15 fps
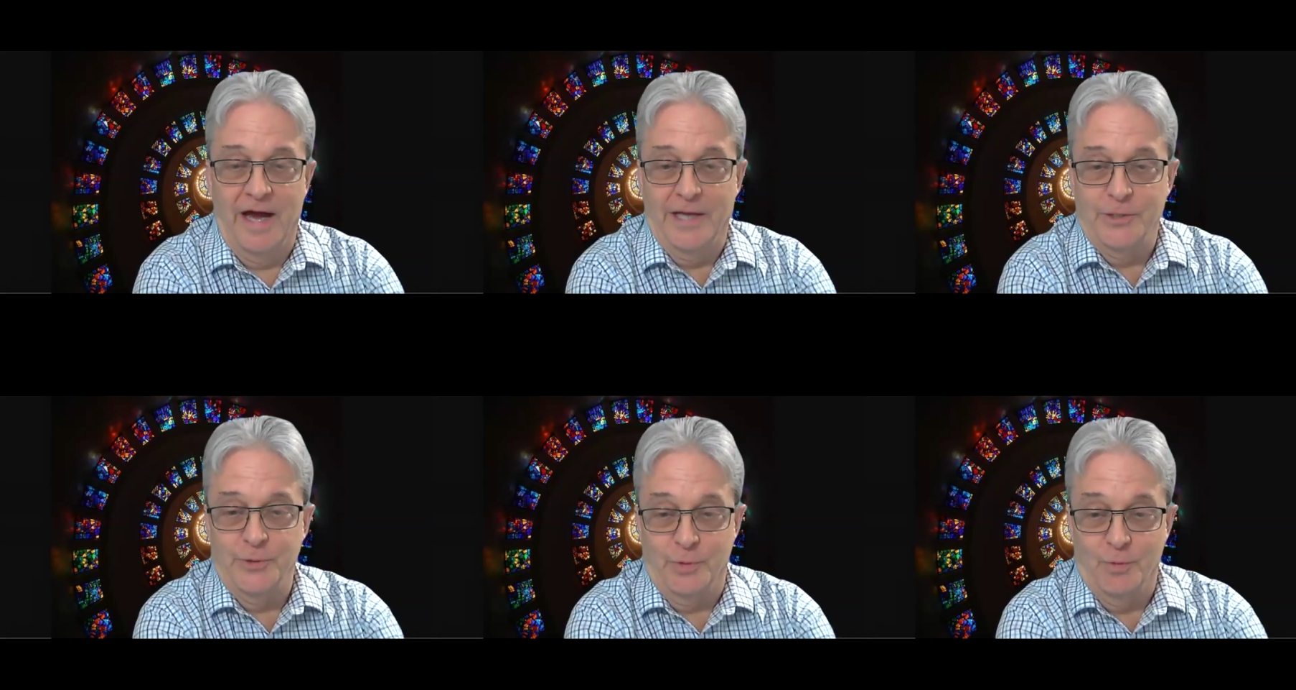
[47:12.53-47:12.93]

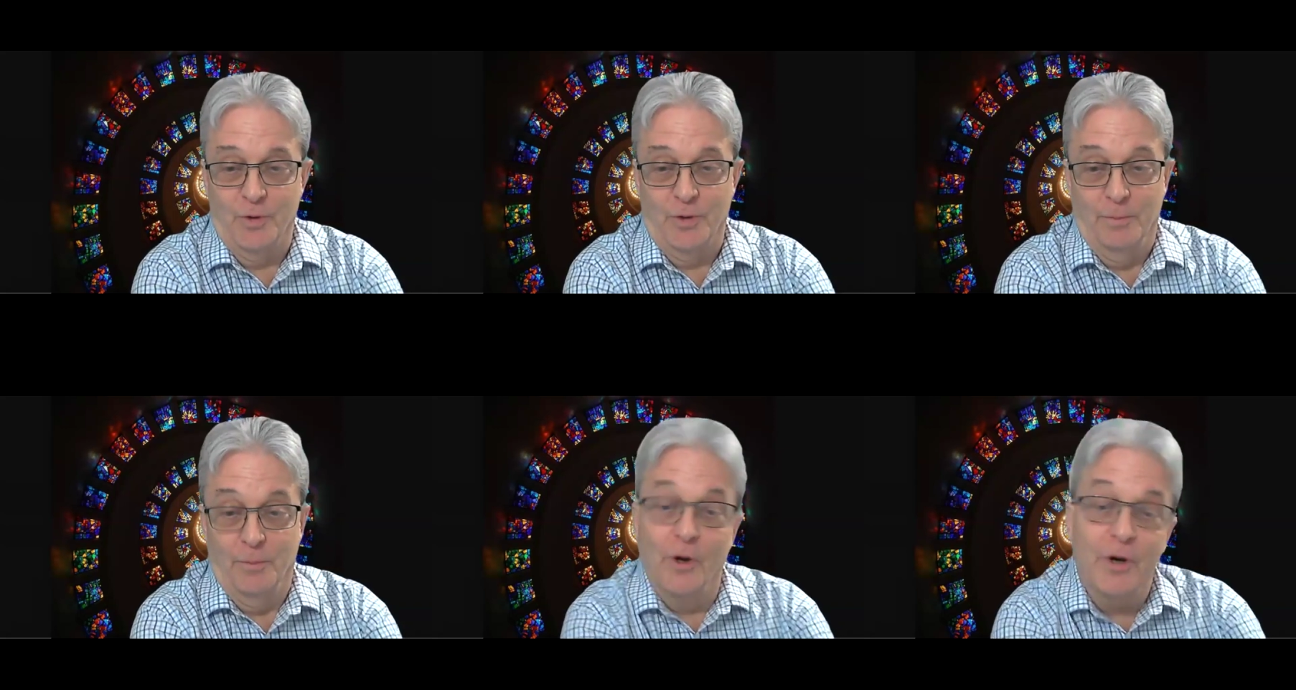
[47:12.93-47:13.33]
I actually
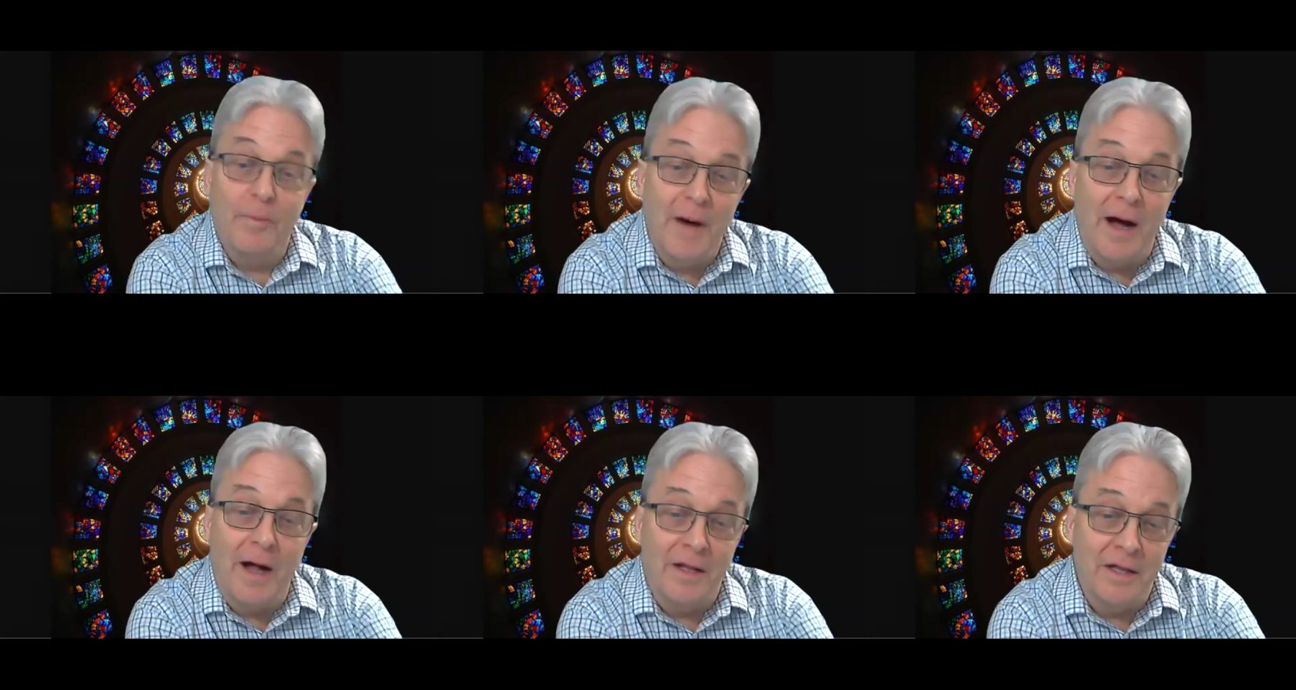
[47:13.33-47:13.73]
wrote a book
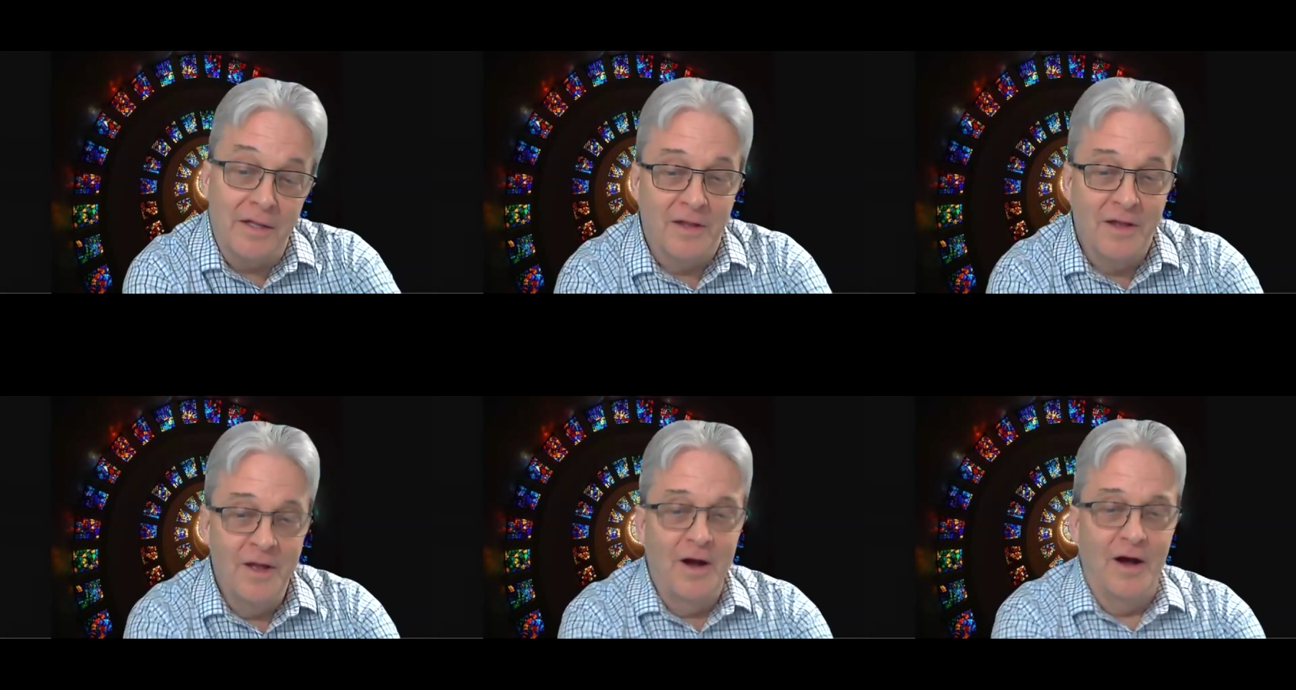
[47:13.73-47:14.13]
about
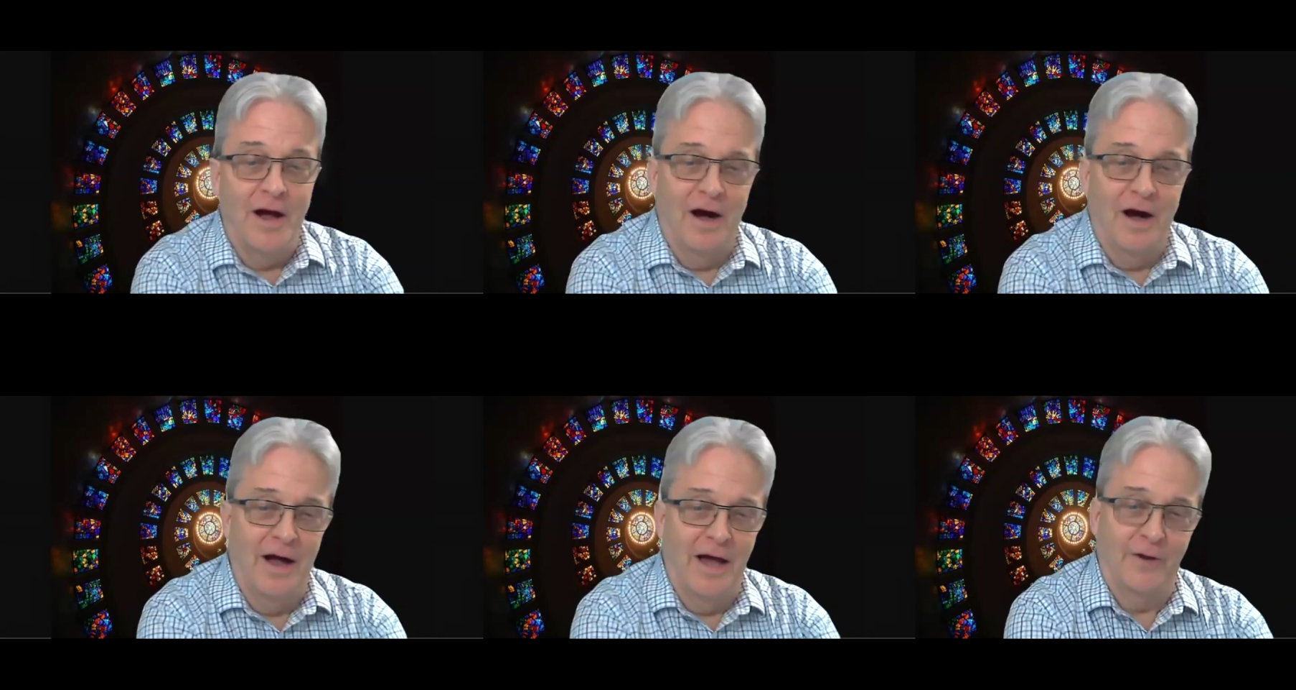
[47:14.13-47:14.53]
it,
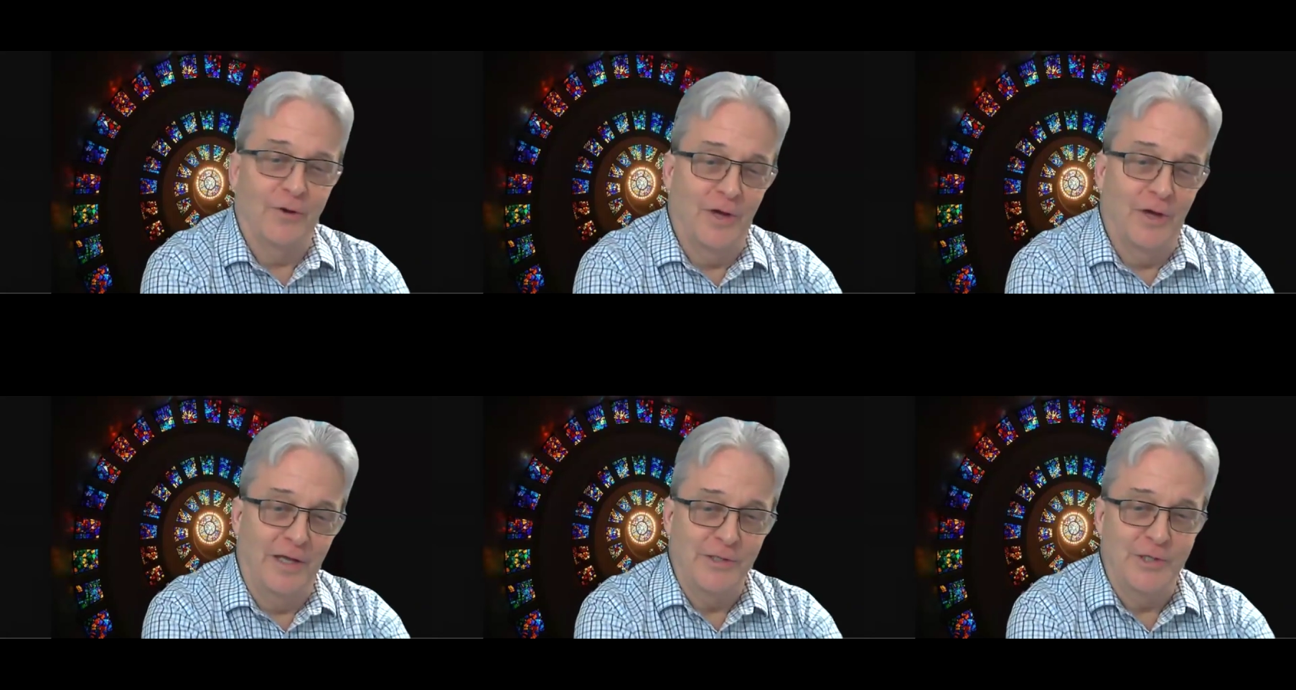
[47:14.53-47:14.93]

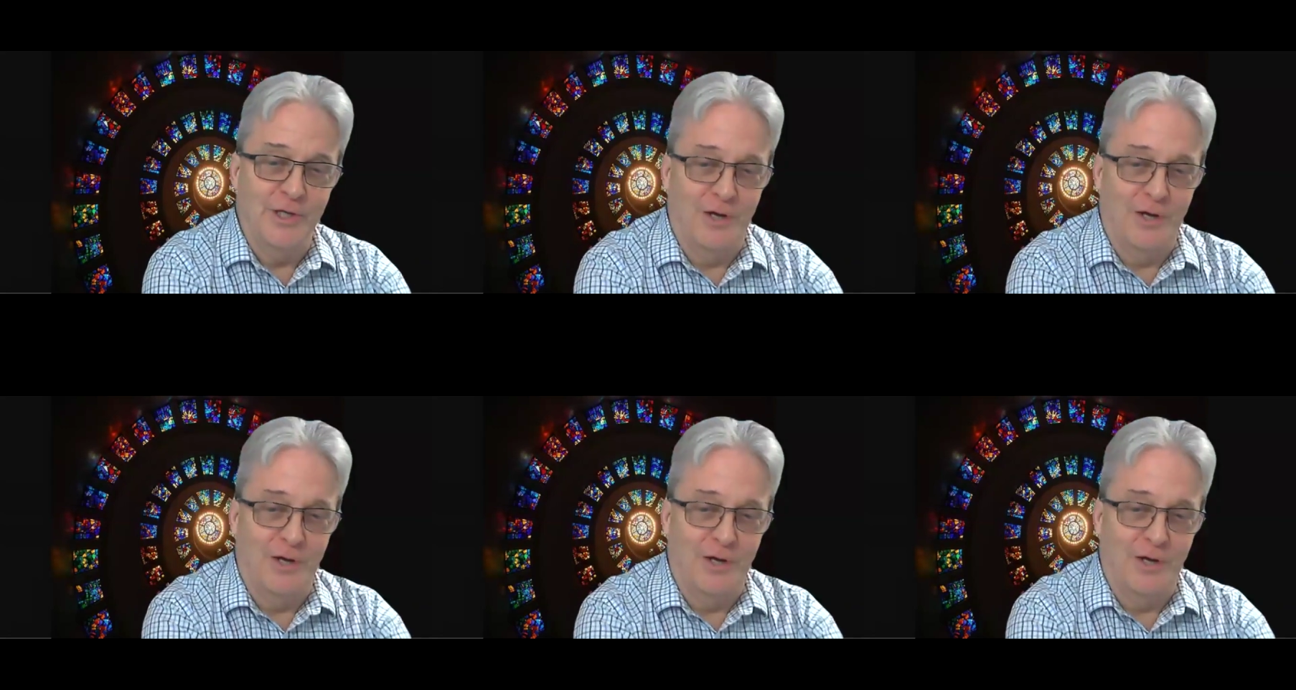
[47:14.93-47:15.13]
Edgar Cayce